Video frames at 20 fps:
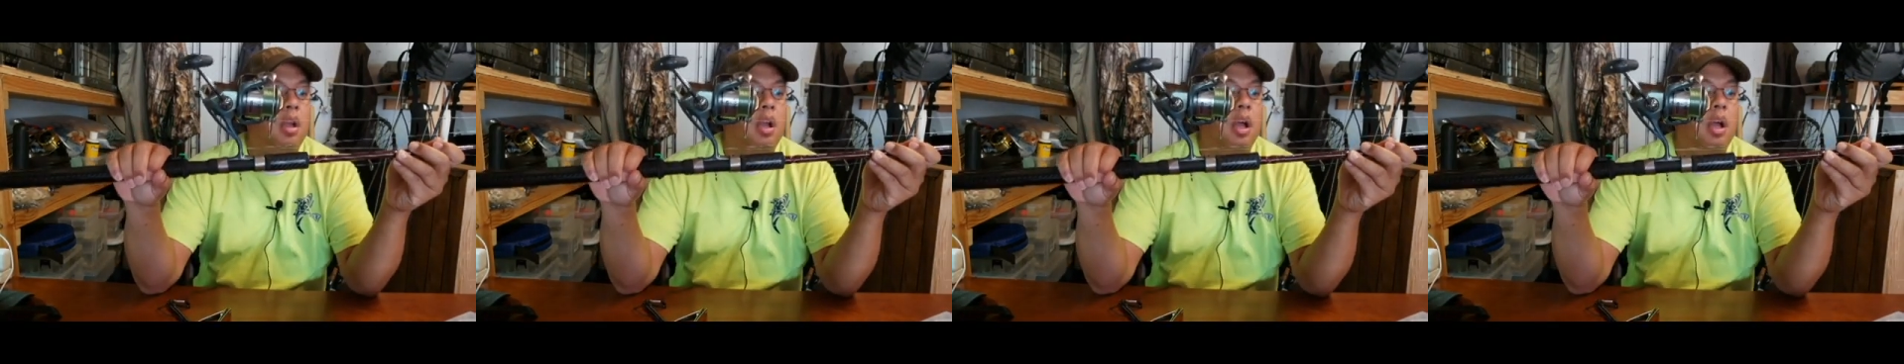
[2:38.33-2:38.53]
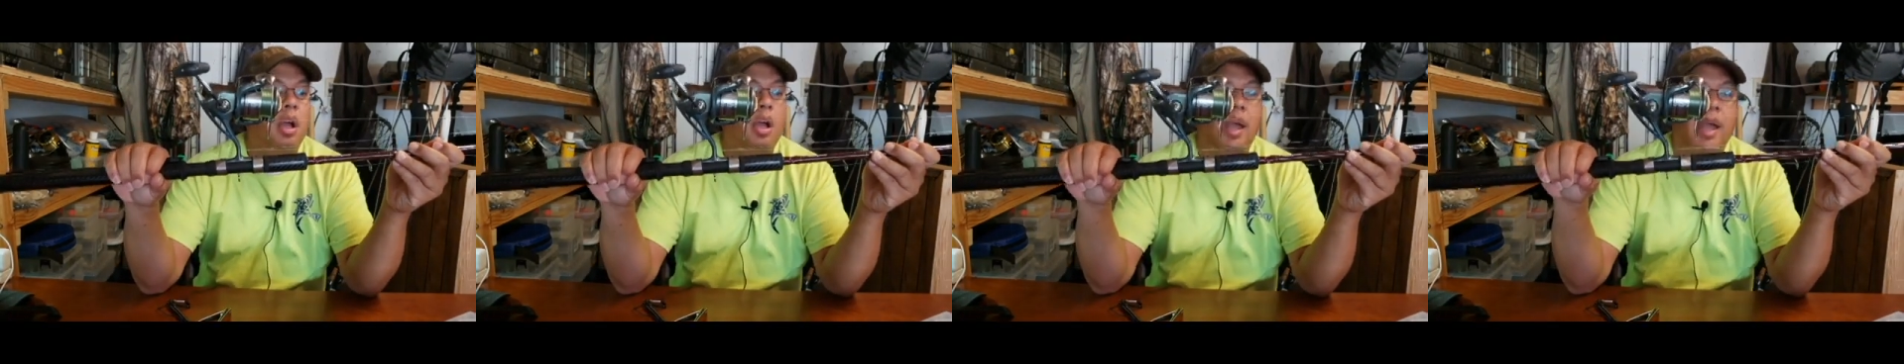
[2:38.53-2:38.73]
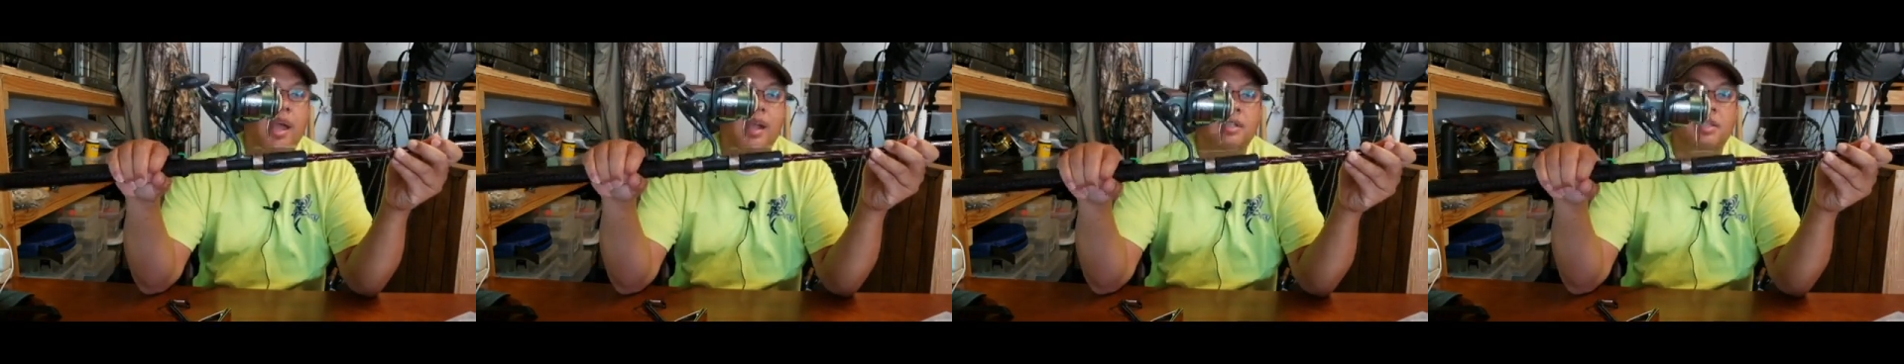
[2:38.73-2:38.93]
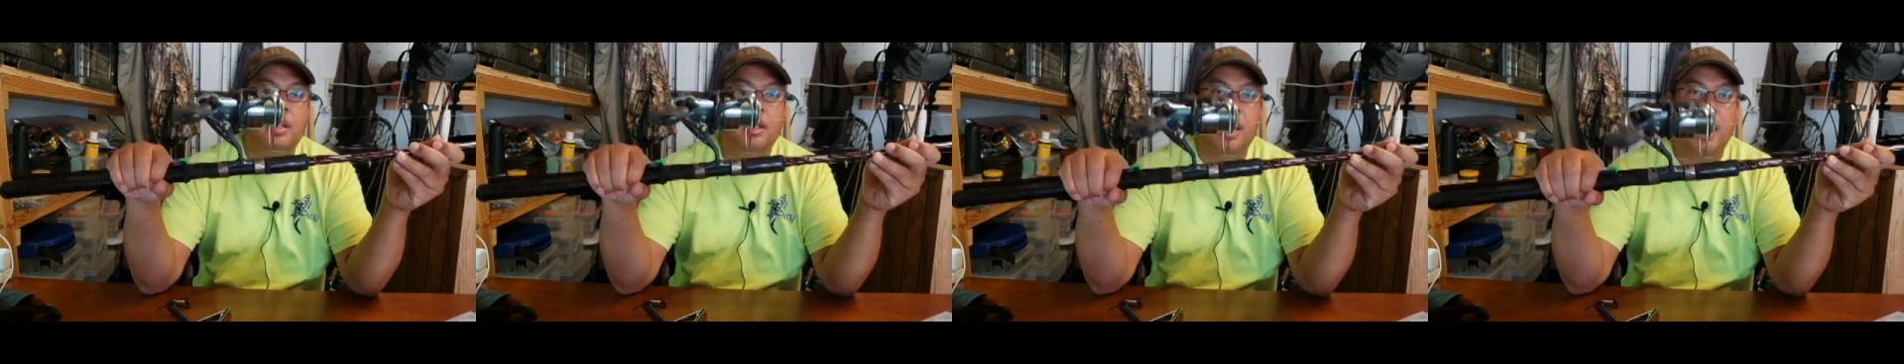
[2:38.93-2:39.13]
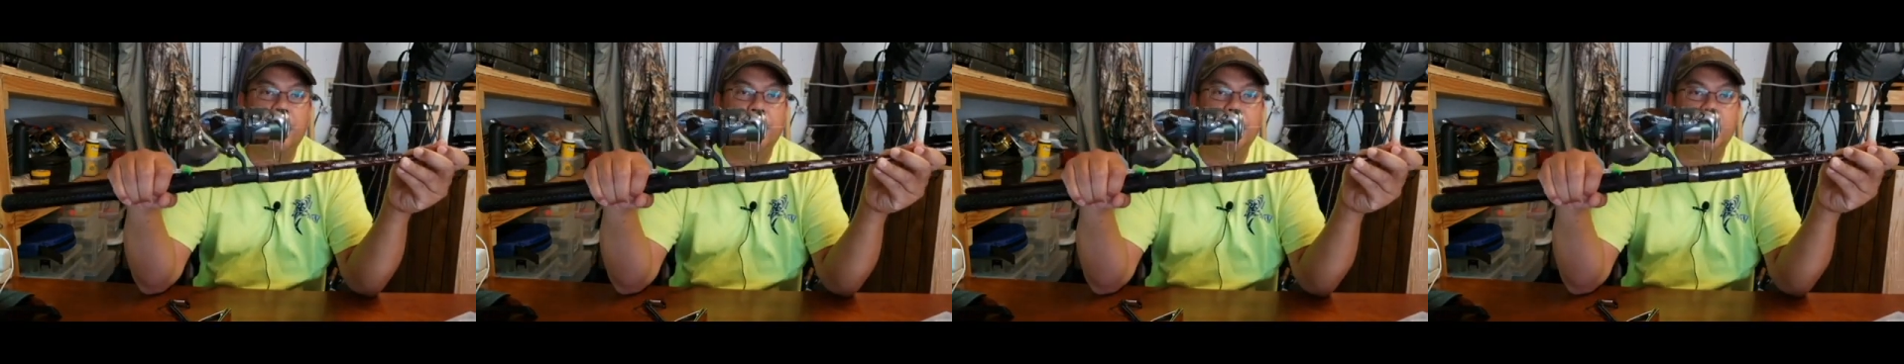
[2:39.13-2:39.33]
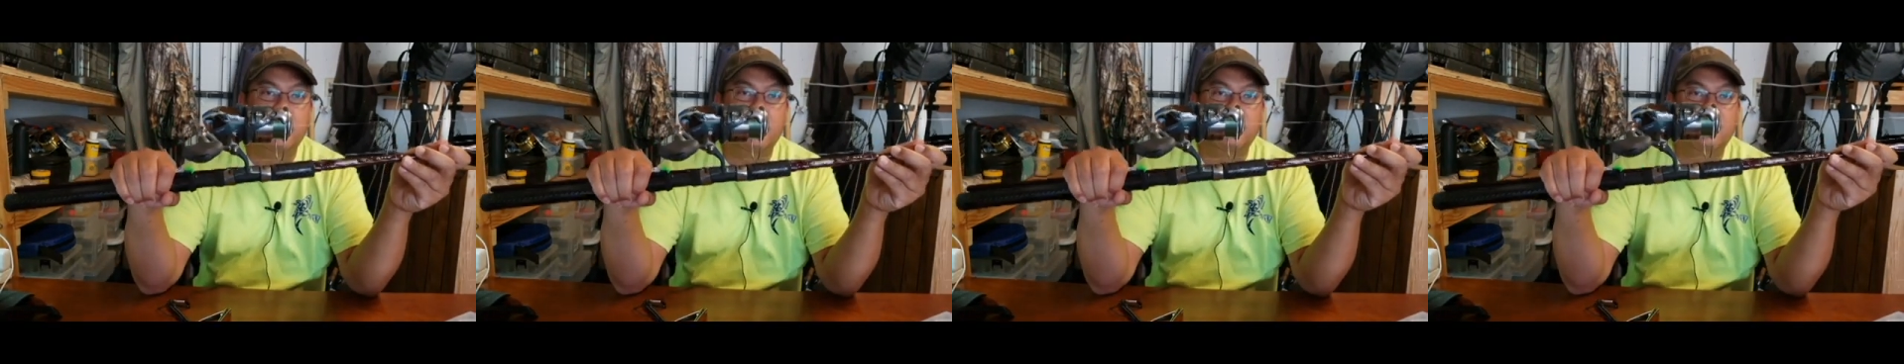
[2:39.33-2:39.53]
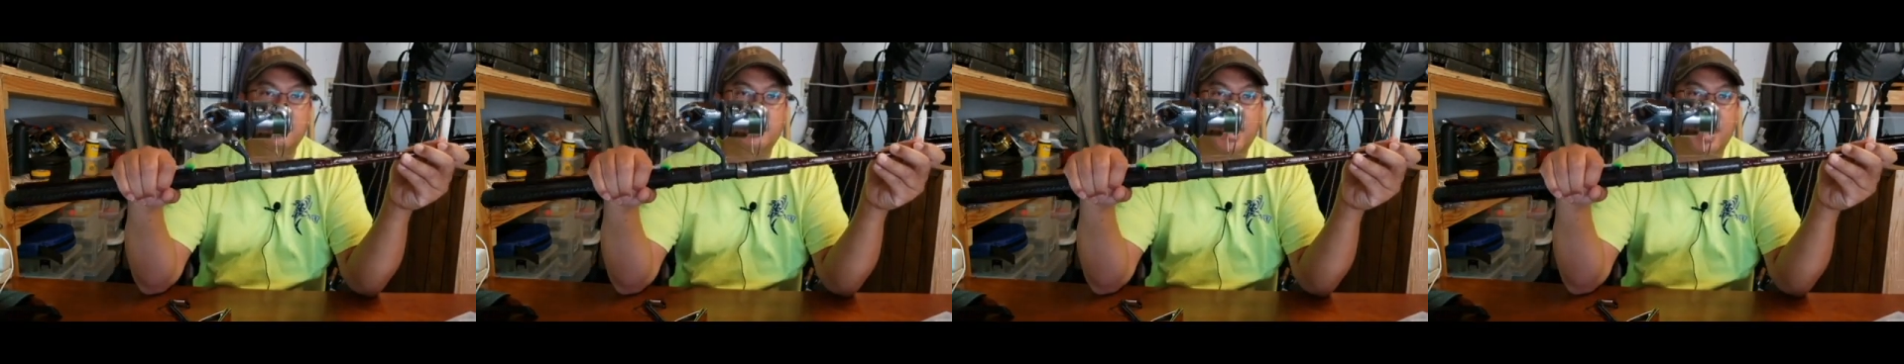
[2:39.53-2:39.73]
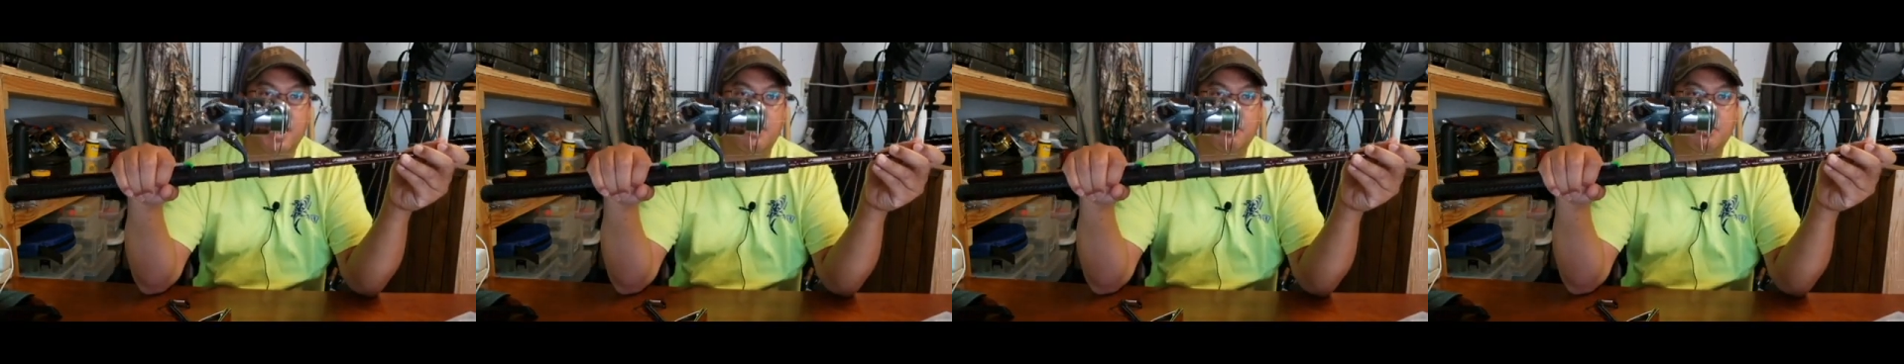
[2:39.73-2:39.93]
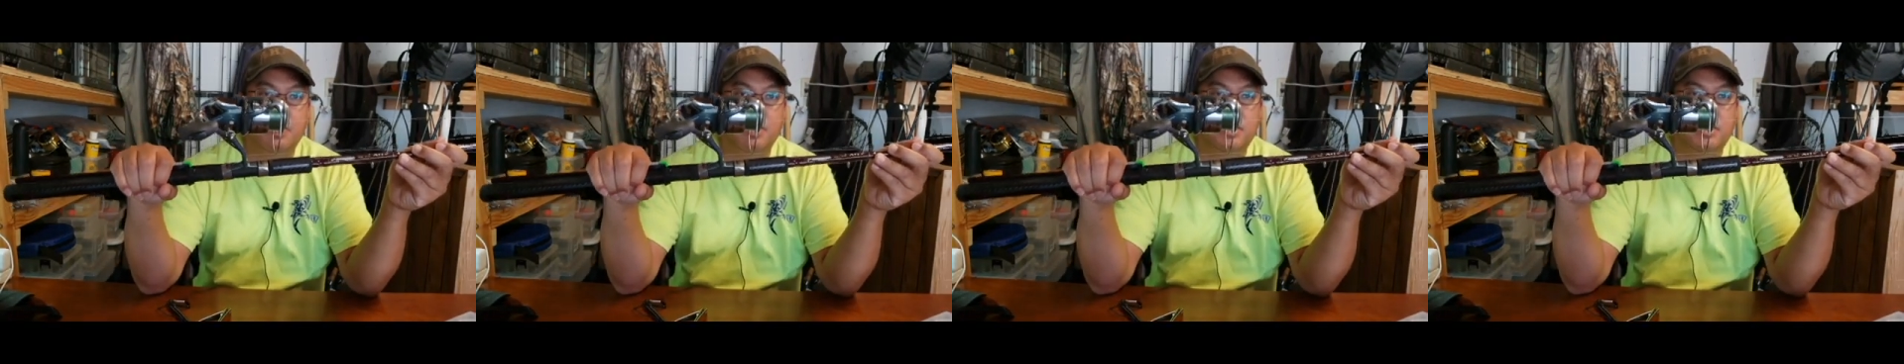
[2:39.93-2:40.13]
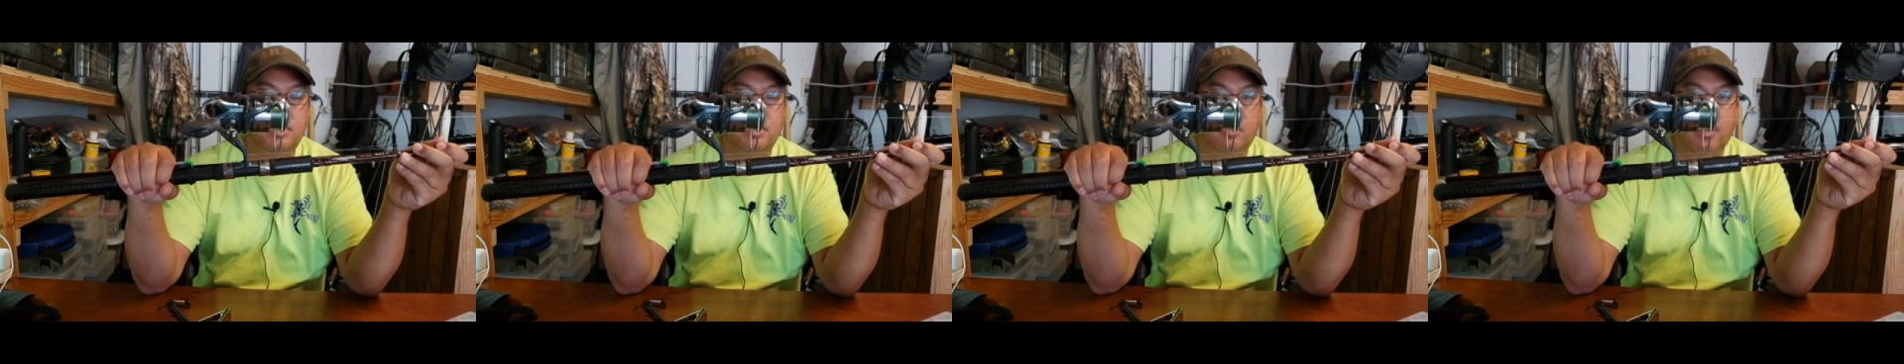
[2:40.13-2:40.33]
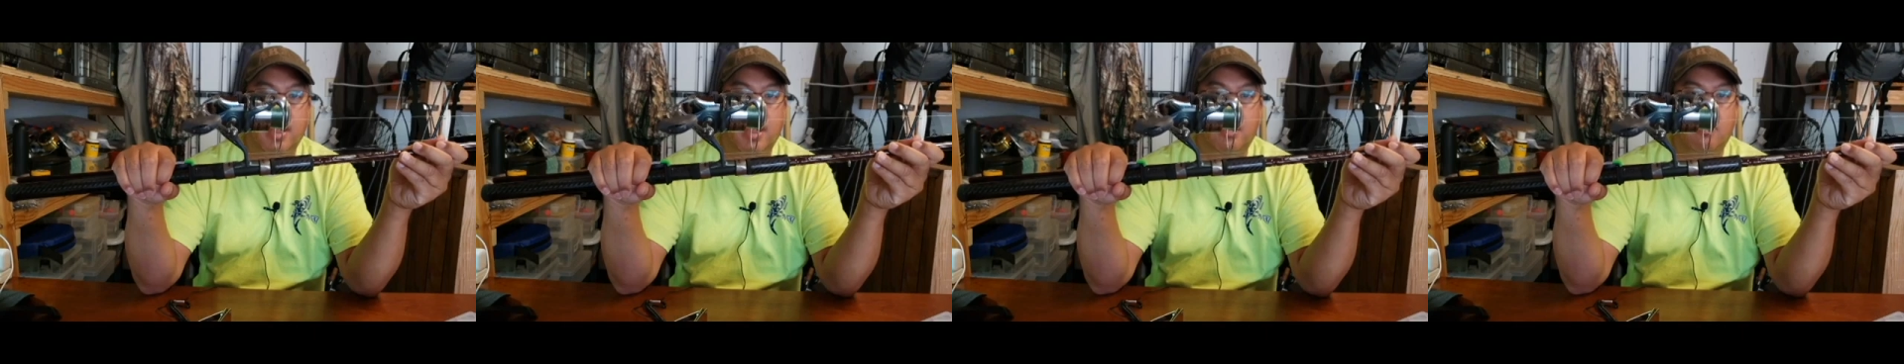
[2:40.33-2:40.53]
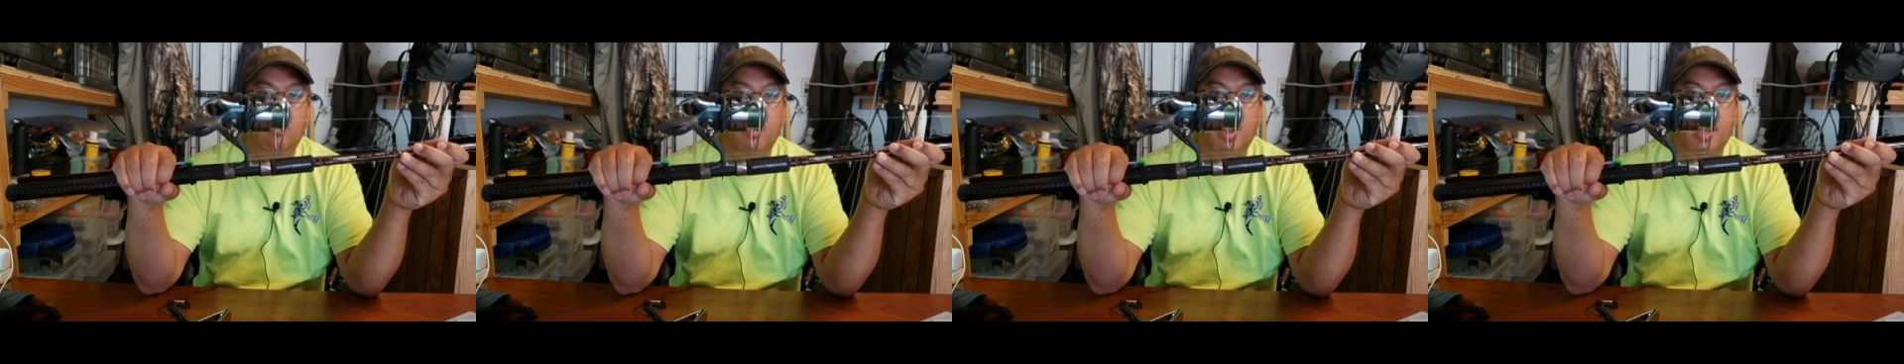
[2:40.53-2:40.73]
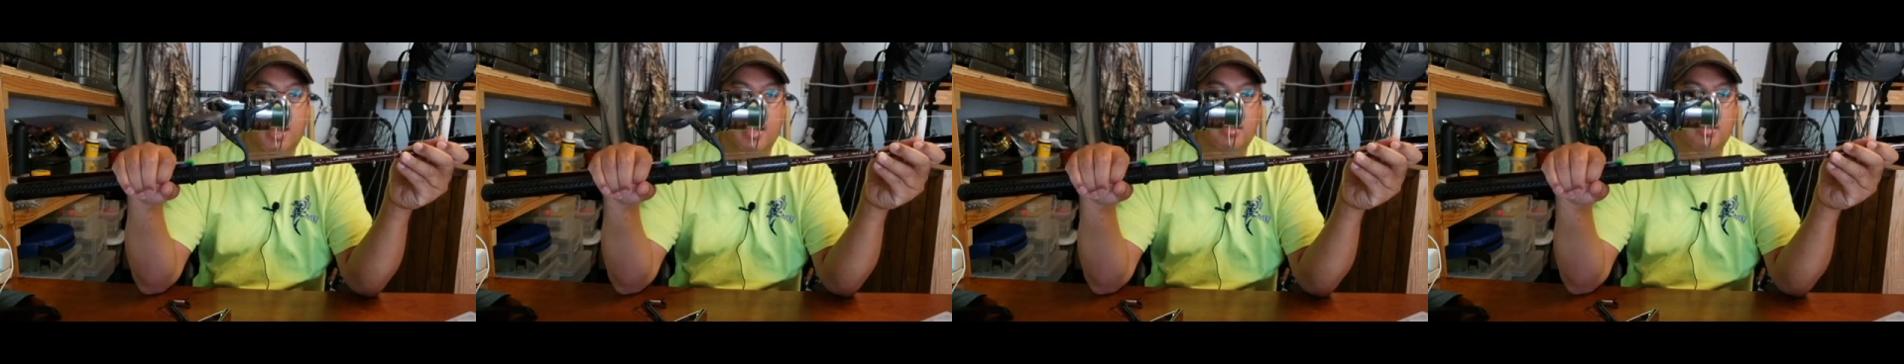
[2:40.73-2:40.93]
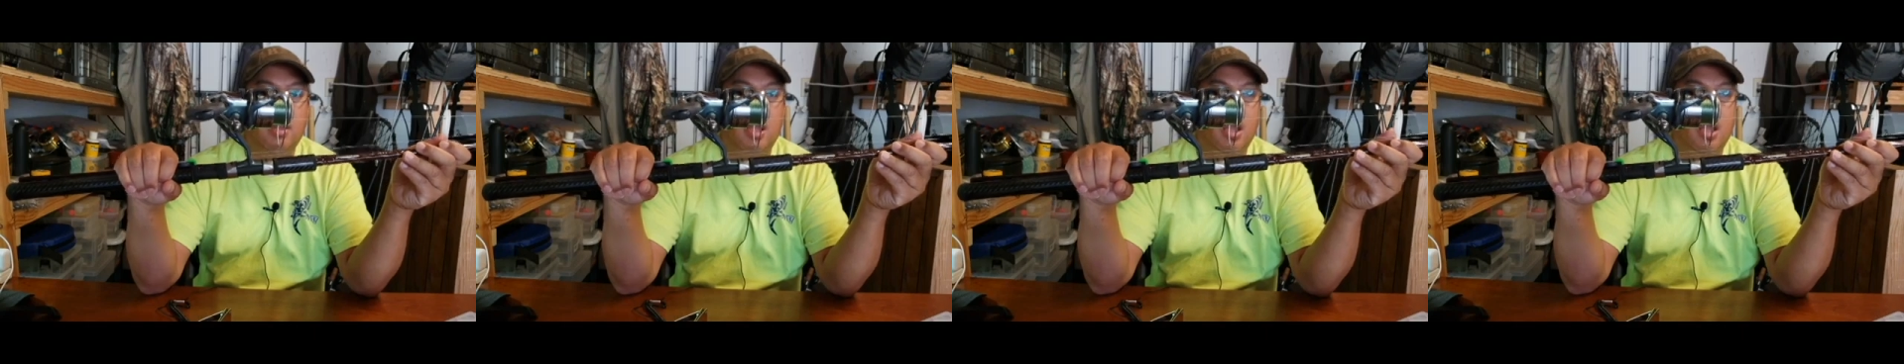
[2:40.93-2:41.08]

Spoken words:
X11 salmon steelhead rod,